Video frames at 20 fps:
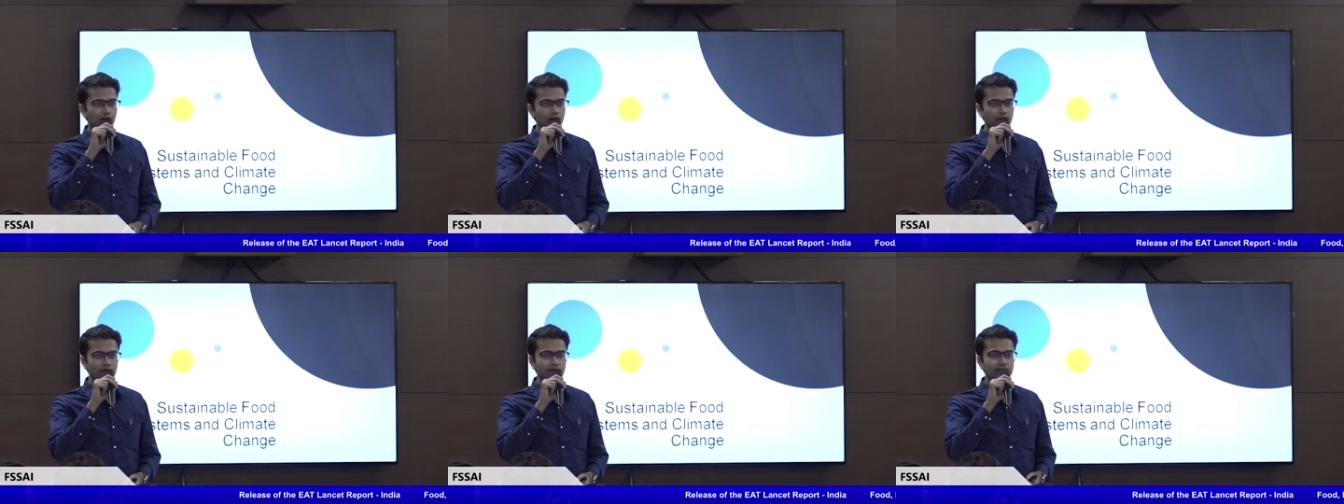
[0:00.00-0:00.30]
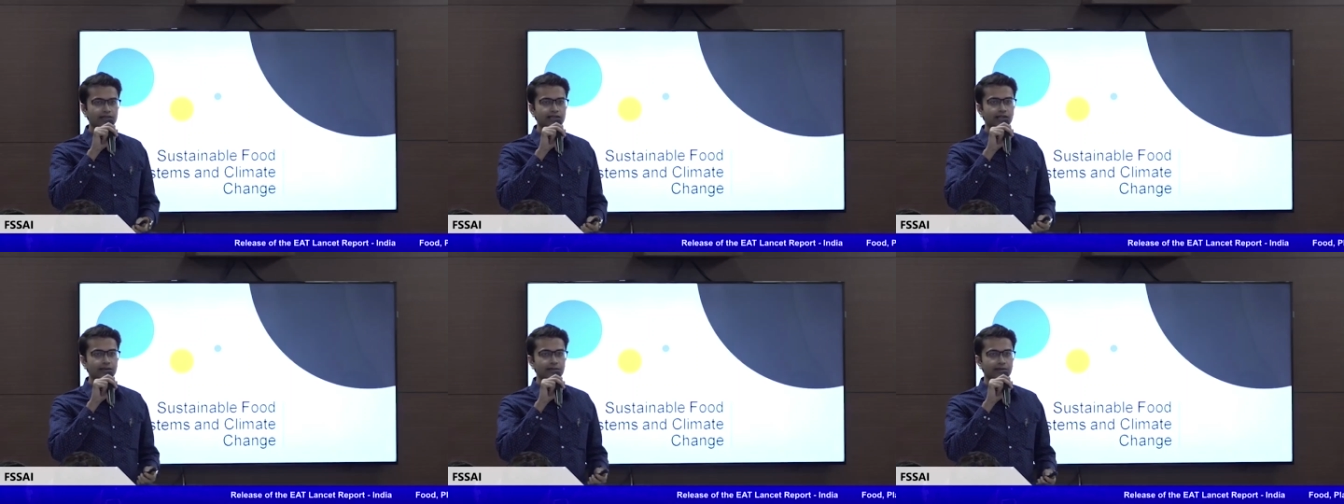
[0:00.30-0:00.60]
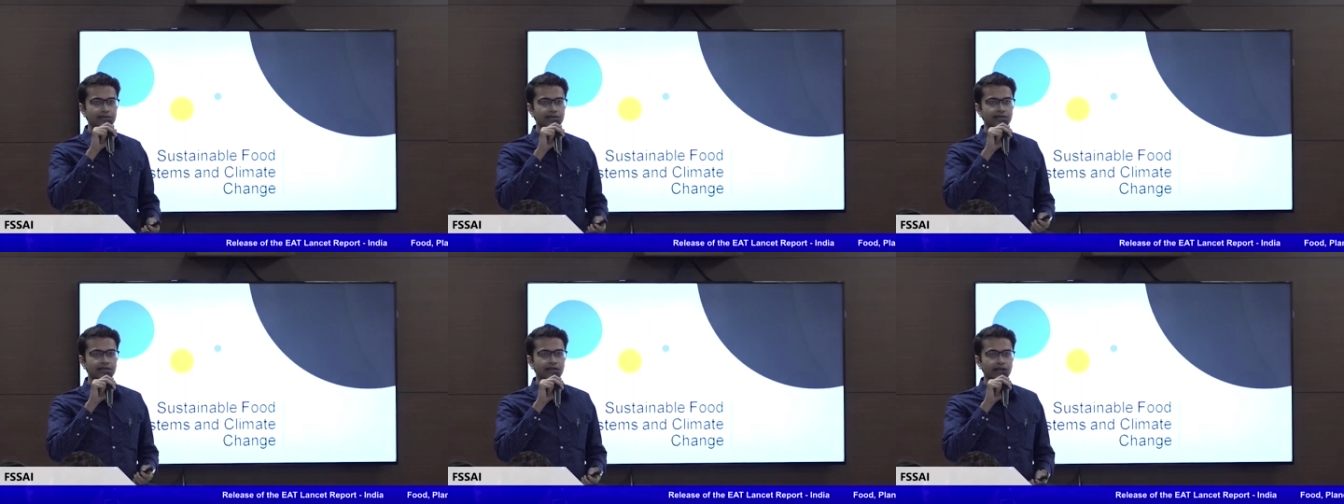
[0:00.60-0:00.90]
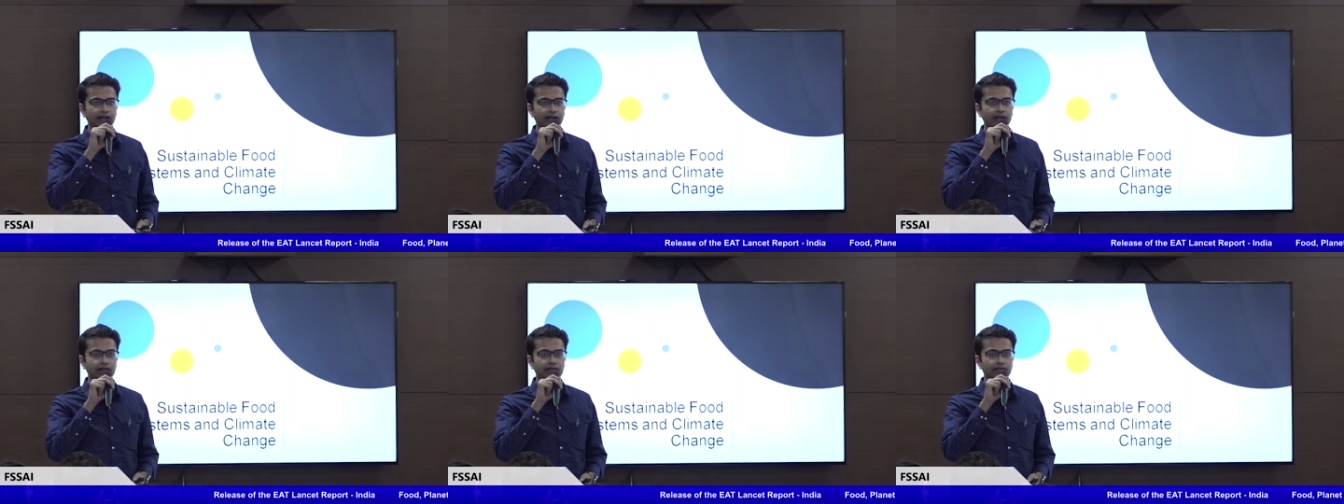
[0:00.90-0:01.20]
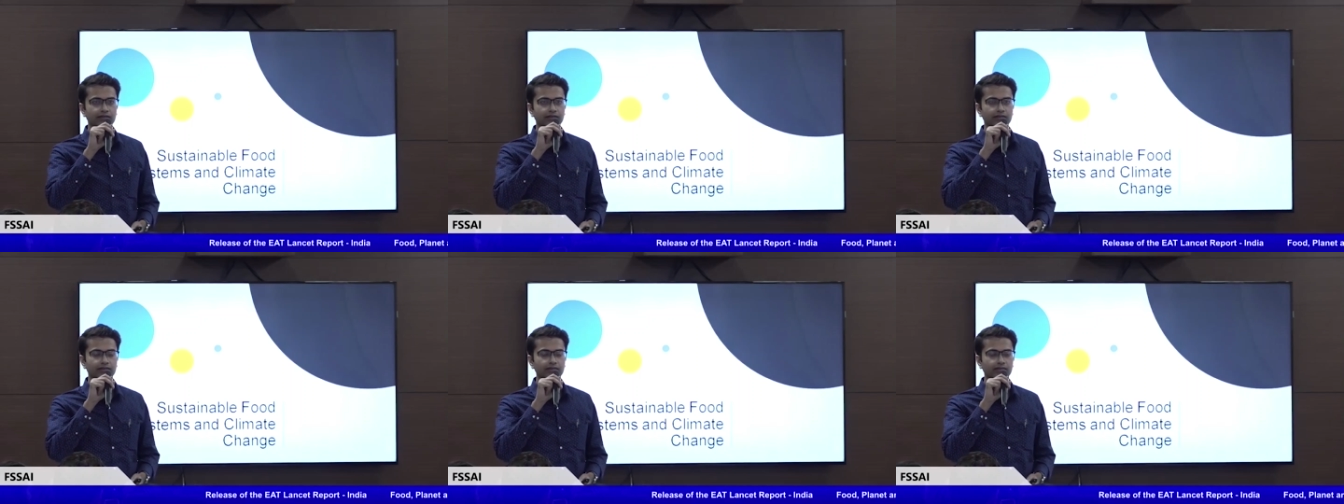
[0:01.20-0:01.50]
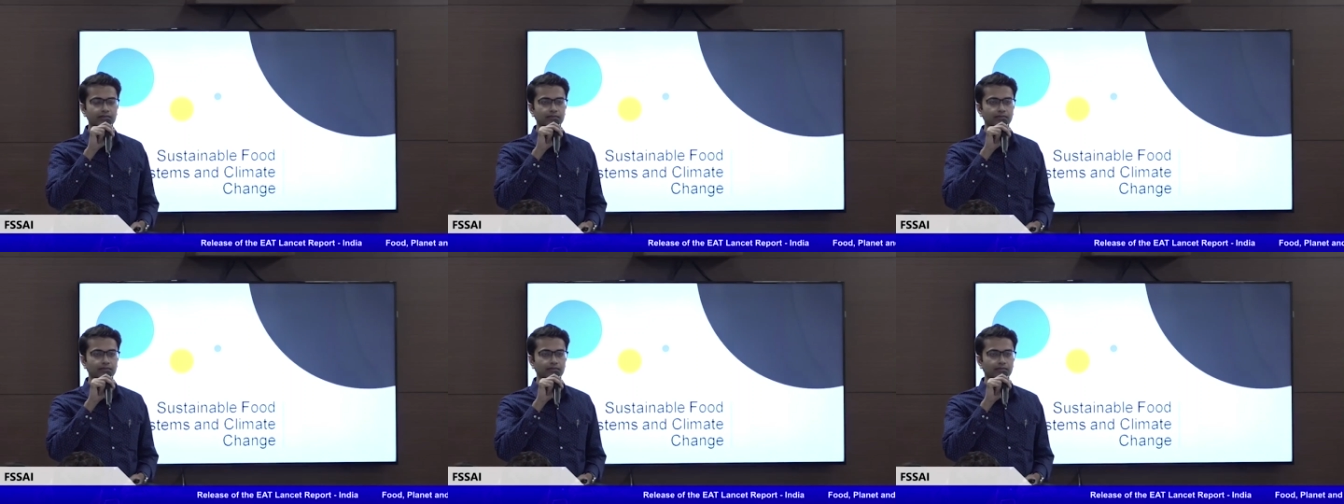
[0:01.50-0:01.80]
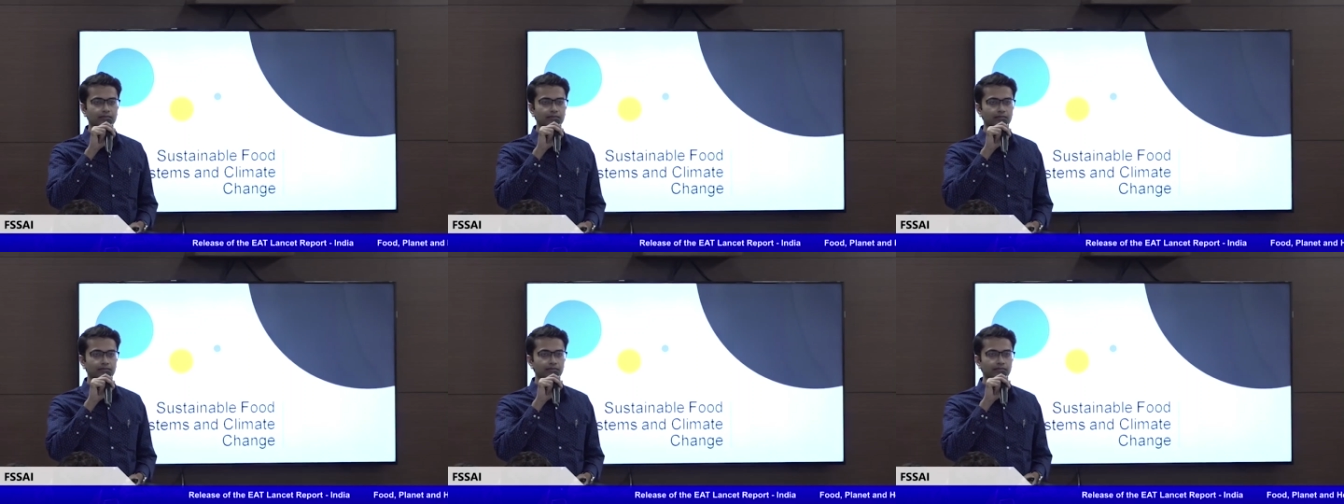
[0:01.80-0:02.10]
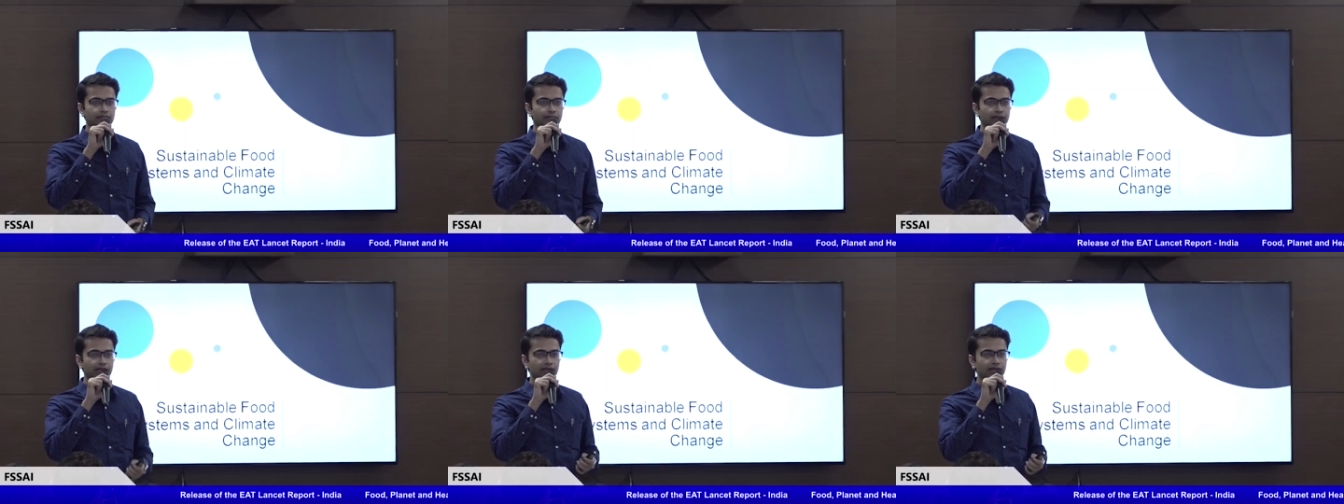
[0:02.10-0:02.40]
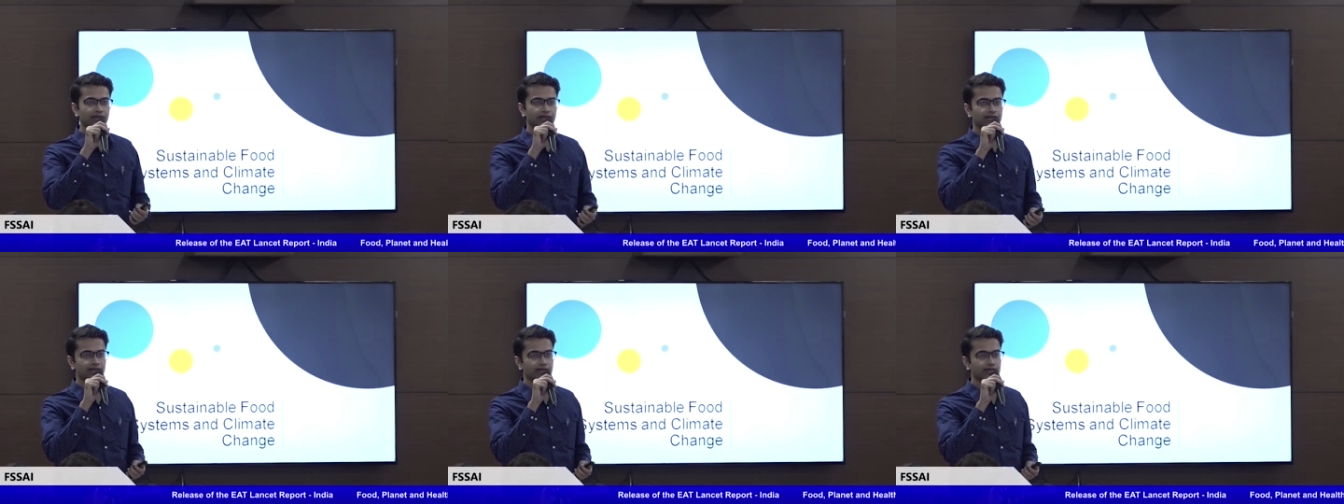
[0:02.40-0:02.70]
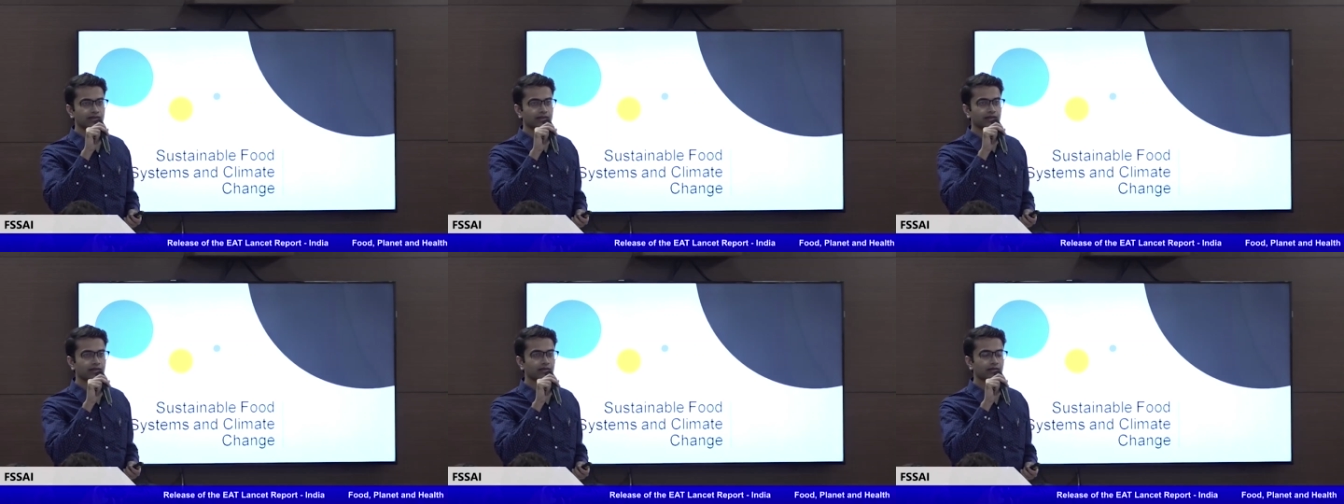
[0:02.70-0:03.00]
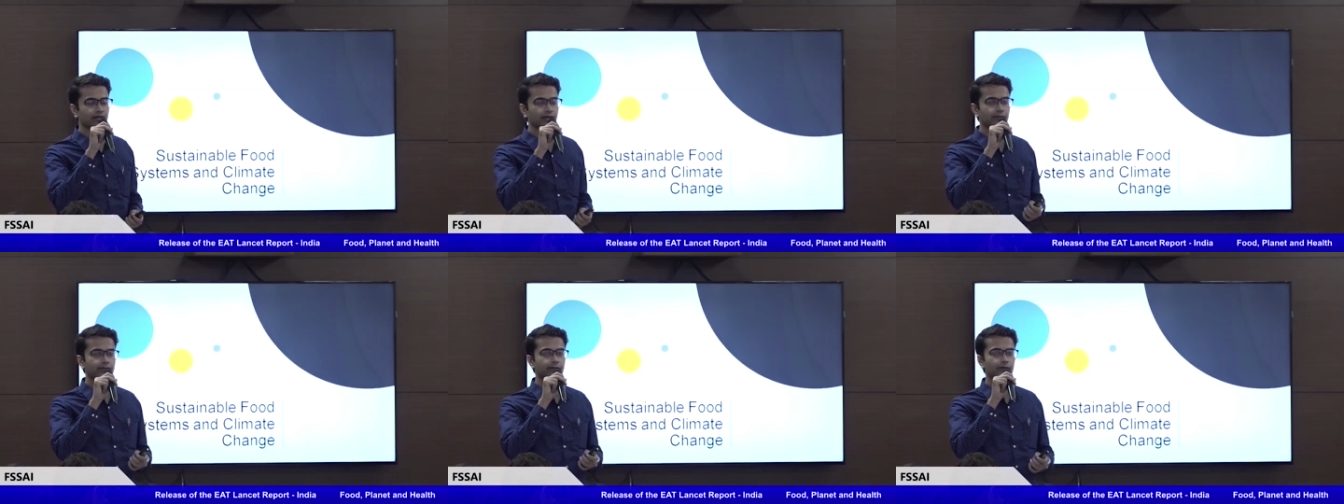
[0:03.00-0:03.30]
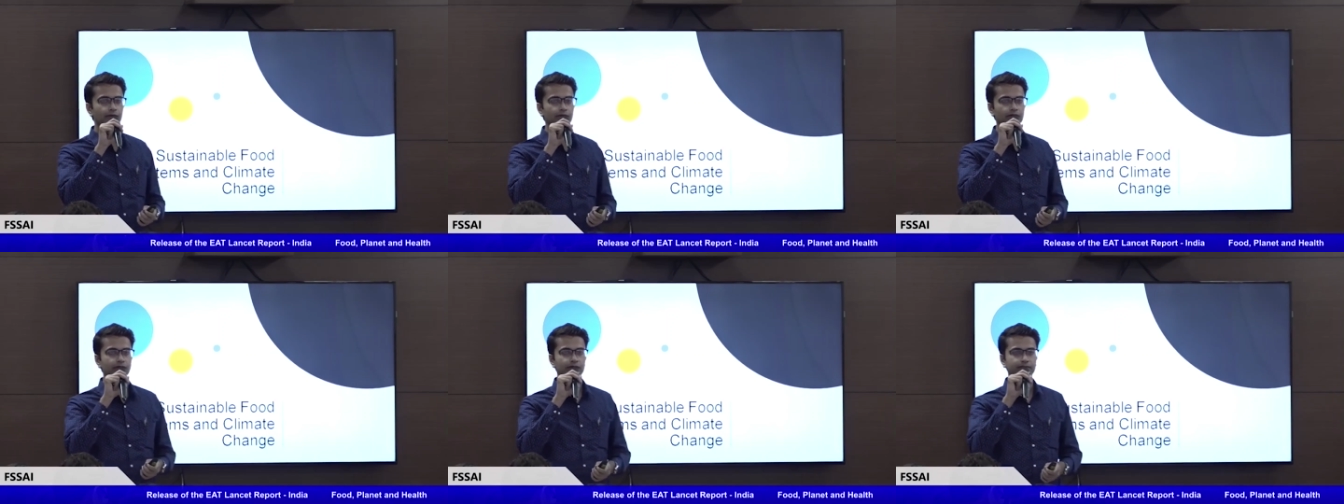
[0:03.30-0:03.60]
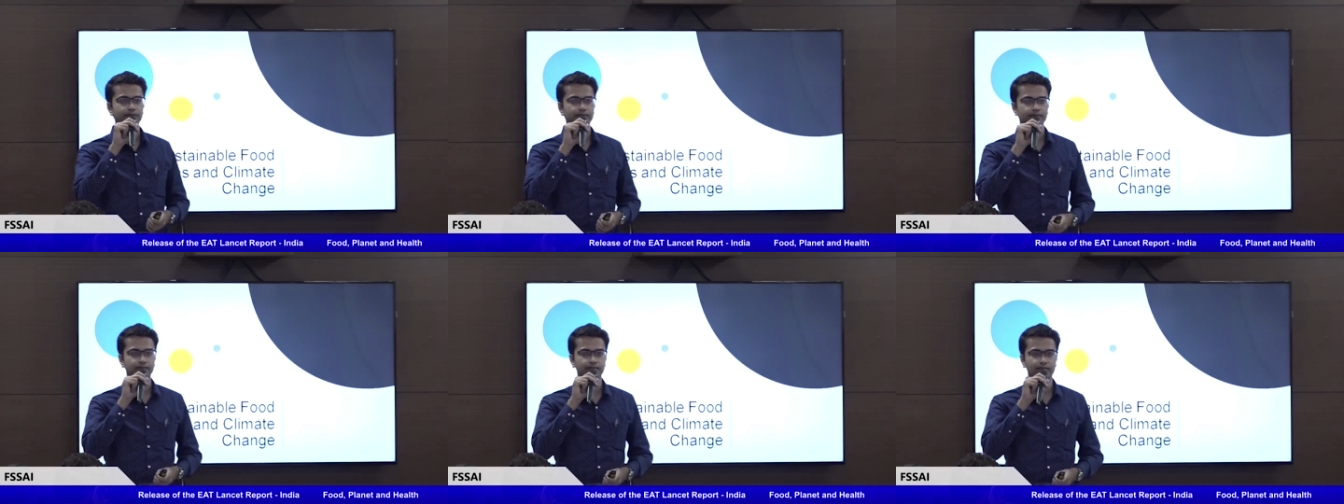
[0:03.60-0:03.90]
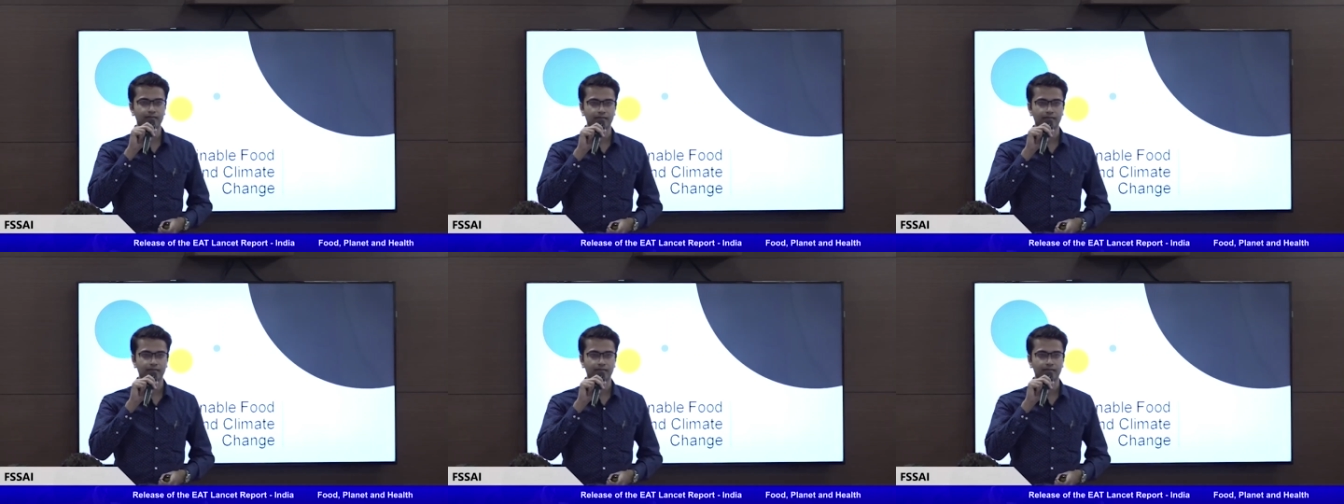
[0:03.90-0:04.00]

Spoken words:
All of us are present here because of food.